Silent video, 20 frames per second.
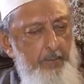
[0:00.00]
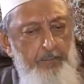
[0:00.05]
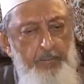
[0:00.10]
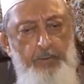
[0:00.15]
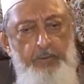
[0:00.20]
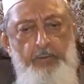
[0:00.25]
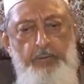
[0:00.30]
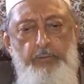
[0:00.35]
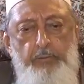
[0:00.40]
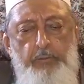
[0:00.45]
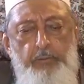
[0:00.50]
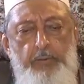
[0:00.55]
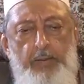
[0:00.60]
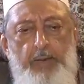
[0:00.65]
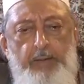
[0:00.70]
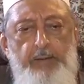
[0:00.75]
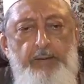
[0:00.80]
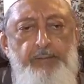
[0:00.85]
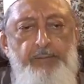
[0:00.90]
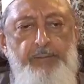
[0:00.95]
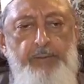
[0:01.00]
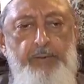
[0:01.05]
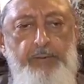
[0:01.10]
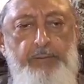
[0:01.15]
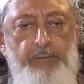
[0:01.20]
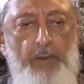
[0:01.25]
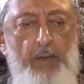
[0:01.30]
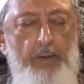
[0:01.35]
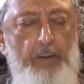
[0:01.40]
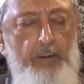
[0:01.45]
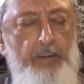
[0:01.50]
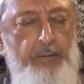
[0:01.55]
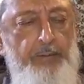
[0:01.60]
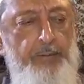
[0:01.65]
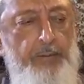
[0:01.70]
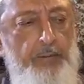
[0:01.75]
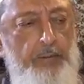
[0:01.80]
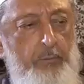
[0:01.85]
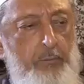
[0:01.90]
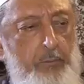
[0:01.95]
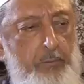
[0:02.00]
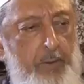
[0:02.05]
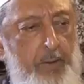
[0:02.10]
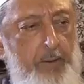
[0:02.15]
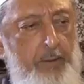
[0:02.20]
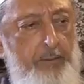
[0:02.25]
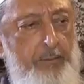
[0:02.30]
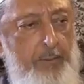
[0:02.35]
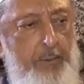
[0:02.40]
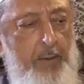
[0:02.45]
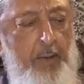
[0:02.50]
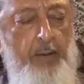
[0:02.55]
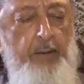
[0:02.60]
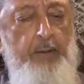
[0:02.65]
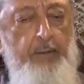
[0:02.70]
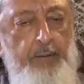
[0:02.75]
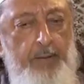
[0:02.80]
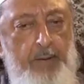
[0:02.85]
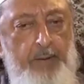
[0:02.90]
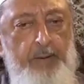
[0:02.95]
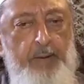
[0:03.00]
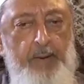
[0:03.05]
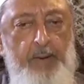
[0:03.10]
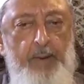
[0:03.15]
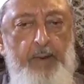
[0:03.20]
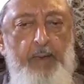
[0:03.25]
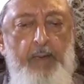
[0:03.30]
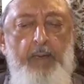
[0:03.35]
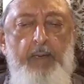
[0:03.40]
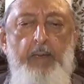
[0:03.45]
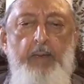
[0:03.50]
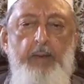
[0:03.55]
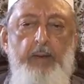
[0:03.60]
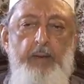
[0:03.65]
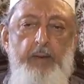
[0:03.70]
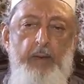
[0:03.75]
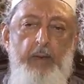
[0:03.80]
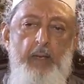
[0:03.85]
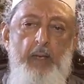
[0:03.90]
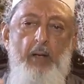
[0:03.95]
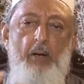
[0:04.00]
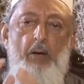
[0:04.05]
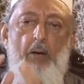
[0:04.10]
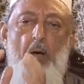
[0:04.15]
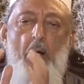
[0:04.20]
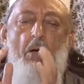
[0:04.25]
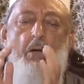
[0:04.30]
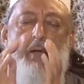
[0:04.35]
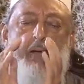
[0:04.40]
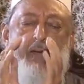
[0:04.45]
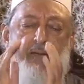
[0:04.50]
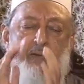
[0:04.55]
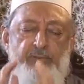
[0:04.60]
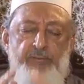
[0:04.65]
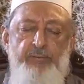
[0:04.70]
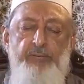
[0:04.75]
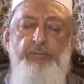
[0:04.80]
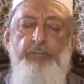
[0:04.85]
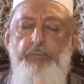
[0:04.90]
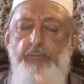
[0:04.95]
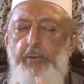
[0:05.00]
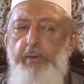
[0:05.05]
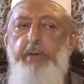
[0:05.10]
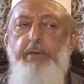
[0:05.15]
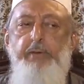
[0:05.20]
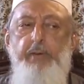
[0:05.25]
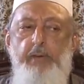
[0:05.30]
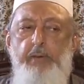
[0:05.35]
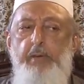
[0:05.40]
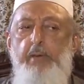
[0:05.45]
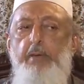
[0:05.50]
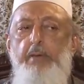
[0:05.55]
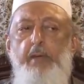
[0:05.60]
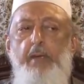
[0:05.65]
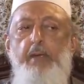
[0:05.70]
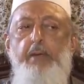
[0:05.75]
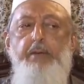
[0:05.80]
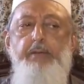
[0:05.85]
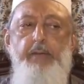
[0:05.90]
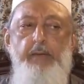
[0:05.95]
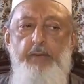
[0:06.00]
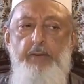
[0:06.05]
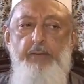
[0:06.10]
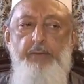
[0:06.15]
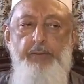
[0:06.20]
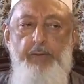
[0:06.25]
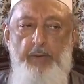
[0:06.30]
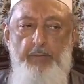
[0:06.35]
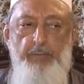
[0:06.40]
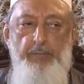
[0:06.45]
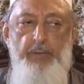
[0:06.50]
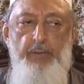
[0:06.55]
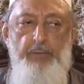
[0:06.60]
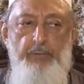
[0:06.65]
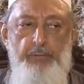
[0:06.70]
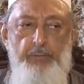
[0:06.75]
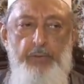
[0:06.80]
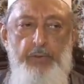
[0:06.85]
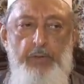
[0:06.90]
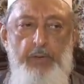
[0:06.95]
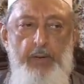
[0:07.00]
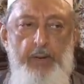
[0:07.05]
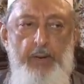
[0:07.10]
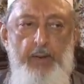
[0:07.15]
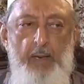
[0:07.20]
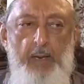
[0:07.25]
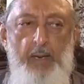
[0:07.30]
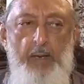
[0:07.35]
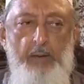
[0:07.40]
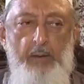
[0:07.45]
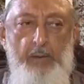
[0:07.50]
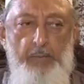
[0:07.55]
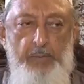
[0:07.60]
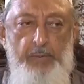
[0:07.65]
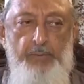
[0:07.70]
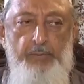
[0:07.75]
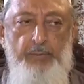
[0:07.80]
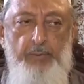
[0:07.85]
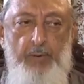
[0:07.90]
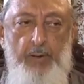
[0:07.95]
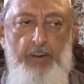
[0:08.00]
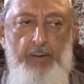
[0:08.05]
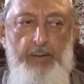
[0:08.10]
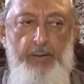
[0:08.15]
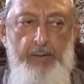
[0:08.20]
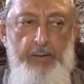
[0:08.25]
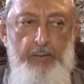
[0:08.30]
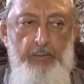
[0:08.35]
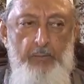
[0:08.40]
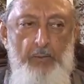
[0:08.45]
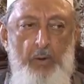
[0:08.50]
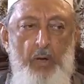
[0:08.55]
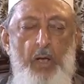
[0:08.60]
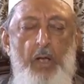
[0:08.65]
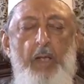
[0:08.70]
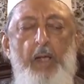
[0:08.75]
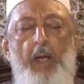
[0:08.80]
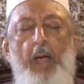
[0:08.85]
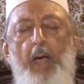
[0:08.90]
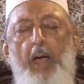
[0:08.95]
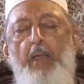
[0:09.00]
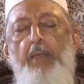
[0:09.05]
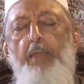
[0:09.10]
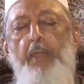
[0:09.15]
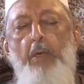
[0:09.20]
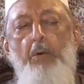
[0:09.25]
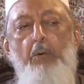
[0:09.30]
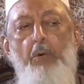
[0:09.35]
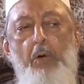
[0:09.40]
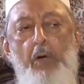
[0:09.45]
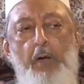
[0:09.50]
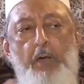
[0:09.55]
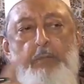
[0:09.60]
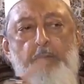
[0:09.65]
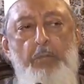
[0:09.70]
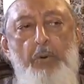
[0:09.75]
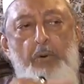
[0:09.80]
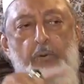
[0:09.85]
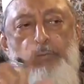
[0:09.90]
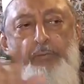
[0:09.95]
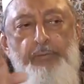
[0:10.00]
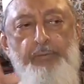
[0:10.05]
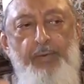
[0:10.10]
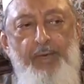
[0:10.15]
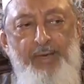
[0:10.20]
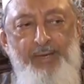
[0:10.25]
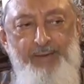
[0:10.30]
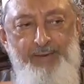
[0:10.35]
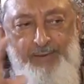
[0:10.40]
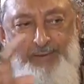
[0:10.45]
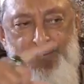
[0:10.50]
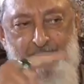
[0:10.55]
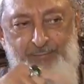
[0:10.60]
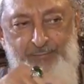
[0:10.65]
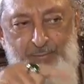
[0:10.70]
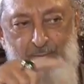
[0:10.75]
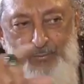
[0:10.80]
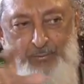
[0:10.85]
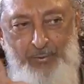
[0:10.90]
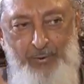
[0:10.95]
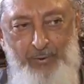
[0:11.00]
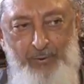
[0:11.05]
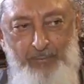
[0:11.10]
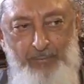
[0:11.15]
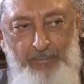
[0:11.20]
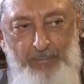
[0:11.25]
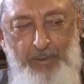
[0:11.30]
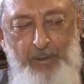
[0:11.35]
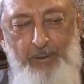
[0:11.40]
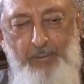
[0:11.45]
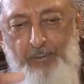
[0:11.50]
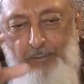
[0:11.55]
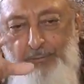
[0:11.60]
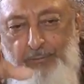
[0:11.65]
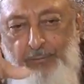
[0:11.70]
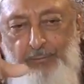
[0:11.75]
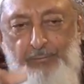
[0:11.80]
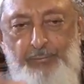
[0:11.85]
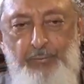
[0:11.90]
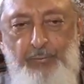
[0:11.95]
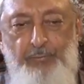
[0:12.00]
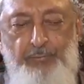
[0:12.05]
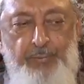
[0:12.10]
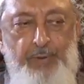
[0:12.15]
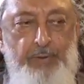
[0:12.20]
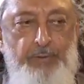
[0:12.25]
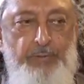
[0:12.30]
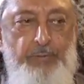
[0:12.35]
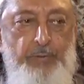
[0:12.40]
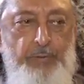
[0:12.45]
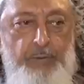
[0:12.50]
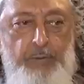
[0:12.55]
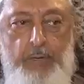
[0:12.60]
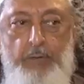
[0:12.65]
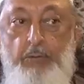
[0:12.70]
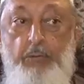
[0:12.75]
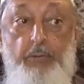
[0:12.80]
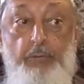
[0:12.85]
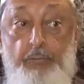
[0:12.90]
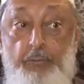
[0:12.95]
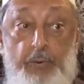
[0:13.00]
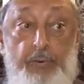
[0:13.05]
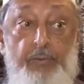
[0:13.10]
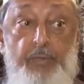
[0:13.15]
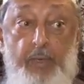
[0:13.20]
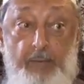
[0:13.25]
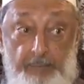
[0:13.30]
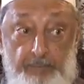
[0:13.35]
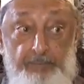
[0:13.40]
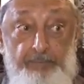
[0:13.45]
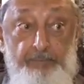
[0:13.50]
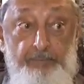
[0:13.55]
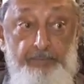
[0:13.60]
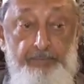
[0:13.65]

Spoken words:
because the United States dollar is in no man's land. And then they orchestrated the 1973 Arab-Israeli war, and they were on both sides of the war because the Soviet Union was with them.